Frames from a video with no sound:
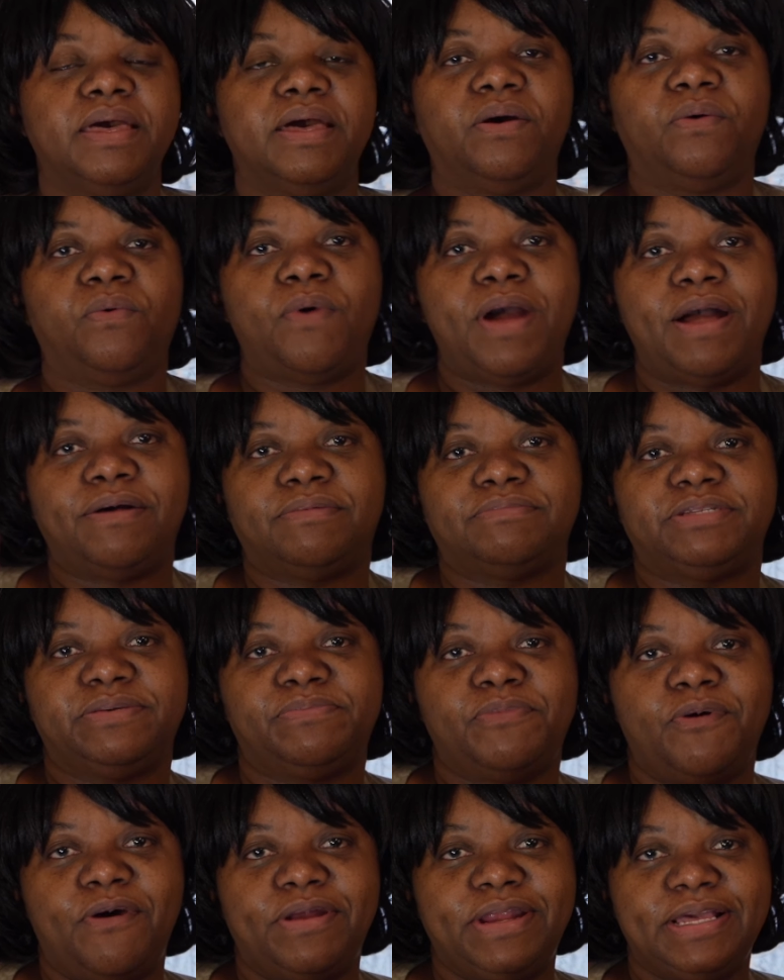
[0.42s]
Welcome to
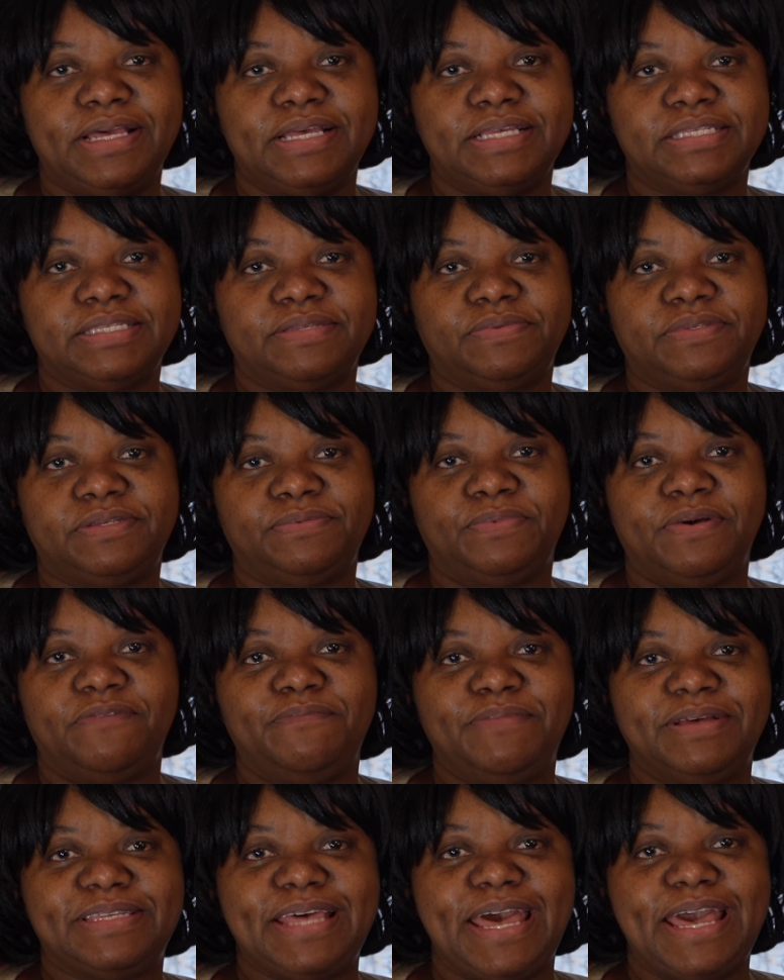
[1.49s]
Mornings with
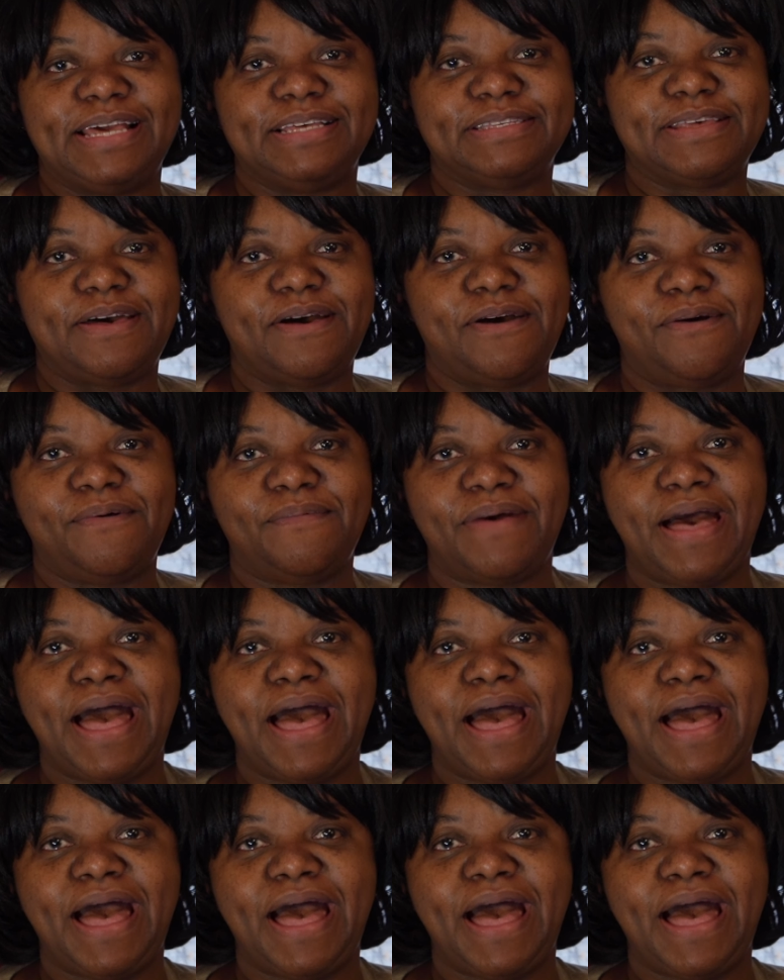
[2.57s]
Ms Hazel.